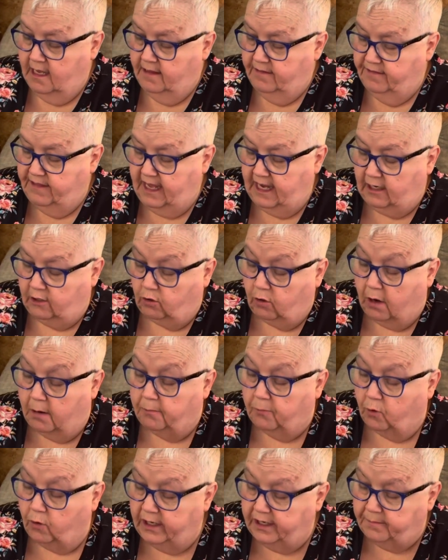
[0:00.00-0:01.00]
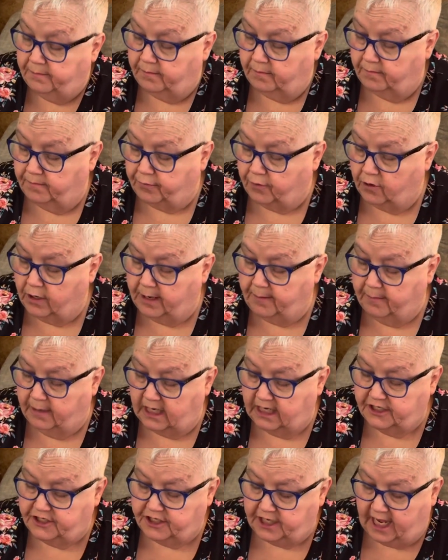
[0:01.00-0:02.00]
they crumble it pretty
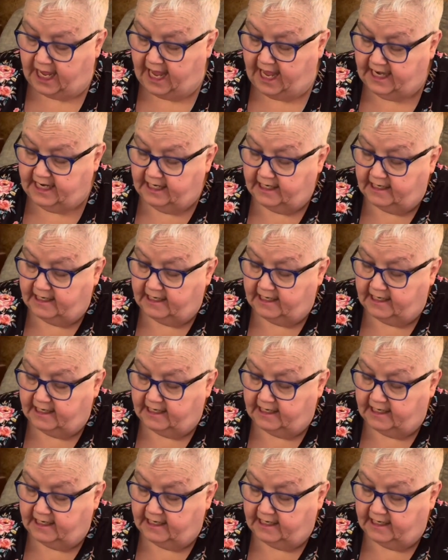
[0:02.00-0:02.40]
much ahead of